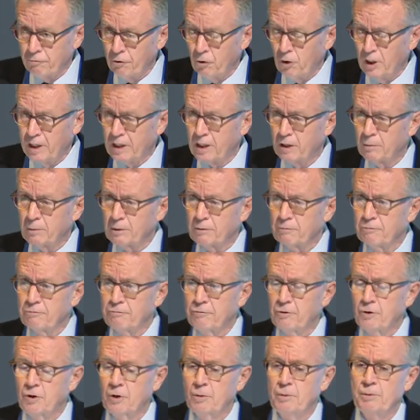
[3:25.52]
economic
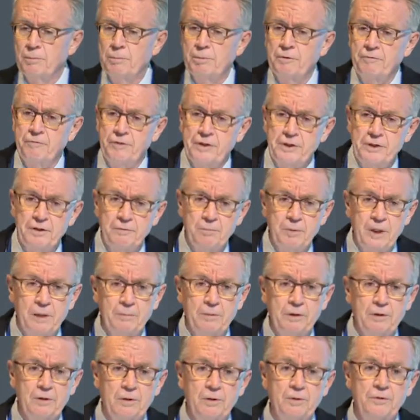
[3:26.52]
reform and provision of
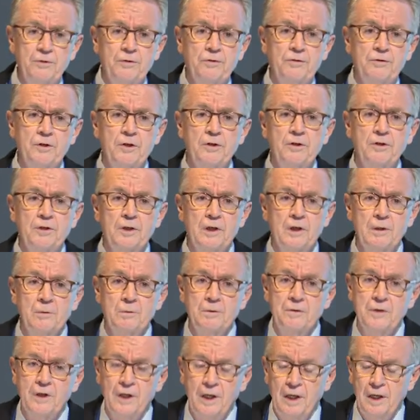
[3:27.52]
public goods associated
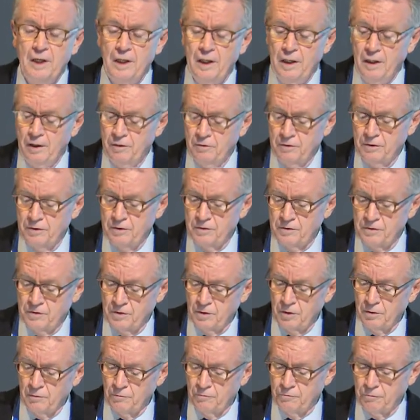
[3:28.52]
with
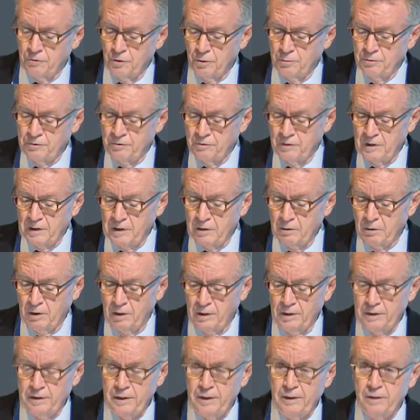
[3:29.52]
certain forms of
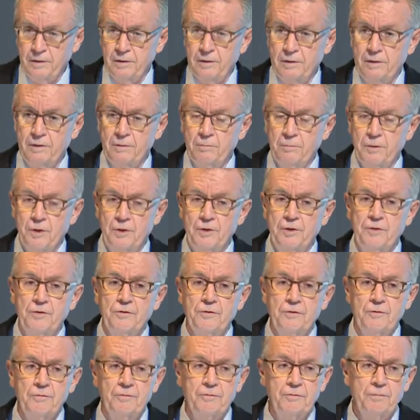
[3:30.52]
inequality and the
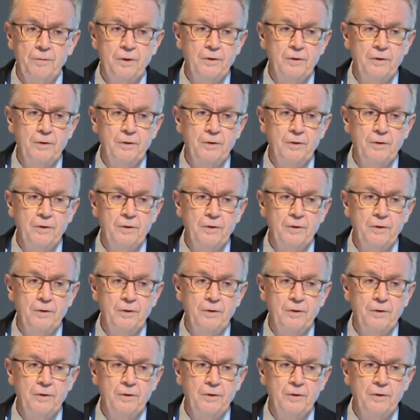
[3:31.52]
emergence of